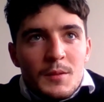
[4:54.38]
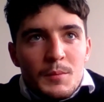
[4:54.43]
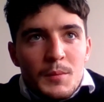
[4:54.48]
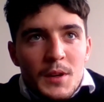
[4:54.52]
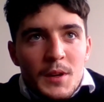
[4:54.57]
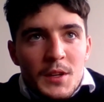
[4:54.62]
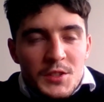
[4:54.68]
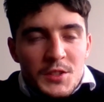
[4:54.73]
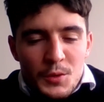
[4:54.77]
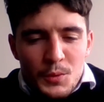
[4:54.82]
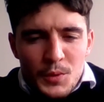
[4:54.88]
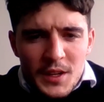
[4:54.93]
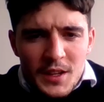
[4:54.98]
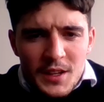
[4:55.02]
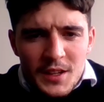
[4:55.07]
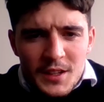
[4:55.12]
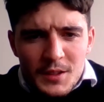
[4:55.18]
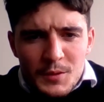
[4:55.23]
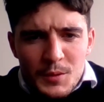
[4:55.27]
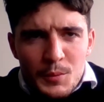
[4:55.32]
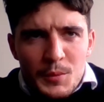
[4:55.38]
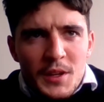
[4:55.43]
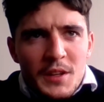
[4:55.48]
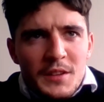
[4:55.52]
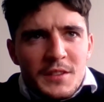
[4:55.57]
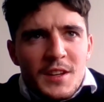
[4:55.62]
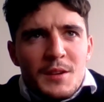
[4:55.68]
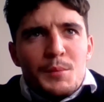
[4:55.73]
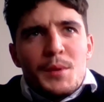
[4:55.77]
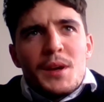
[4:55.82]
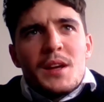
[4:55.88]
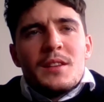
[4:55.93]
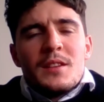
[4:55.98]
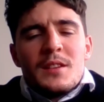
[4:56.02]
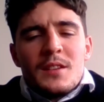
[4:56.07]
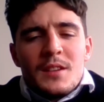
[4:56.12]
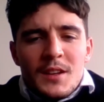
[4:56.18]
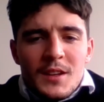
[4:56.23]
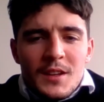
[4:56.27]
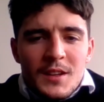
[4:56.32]
managed to win. I think when we had 10 men.
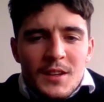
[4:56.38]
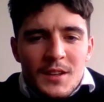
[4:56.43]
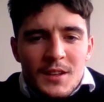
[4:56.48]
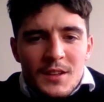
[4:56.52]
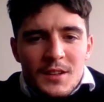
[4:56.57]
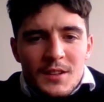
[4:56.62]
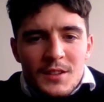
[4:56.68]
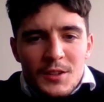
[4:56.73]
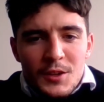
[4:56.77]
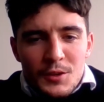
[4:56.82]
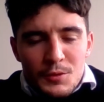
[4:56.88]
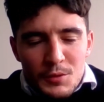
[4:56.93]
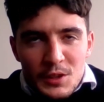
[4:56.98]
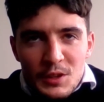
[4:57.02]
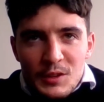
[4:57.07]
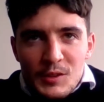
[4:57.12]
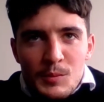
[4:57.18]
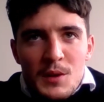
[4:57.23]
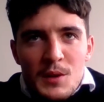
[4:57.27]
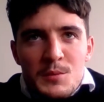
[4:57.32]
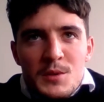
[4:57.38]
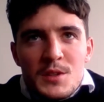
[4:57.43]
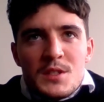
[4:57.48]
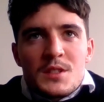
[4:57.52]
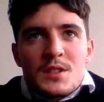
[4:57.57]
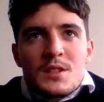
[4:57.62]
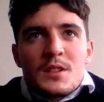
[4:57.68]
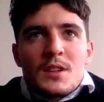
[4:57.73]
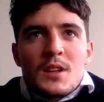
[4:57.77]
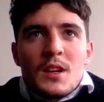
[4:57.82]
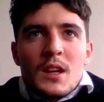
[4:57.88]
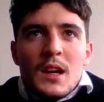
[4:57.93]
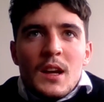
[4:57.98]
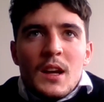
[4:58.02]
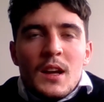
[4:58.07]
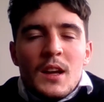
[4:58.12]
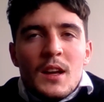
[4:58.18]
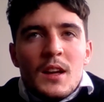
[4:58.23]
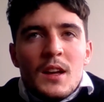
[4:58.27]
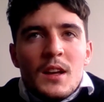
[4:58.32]
Really good memories.
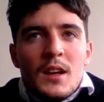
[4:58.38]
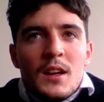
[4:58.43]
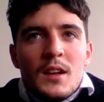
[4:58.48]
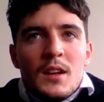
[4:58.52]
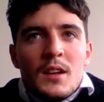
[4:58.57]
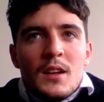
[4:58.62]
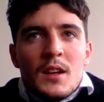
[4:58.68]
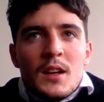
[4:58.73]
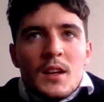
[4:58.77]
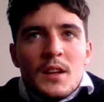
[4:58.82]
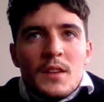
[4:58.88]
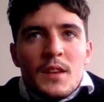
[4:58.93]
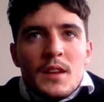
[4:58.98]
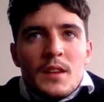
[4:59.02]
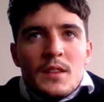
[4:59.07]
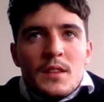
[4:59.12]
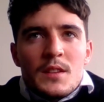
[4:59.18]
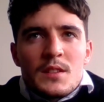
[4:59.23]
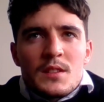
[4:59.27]
And then the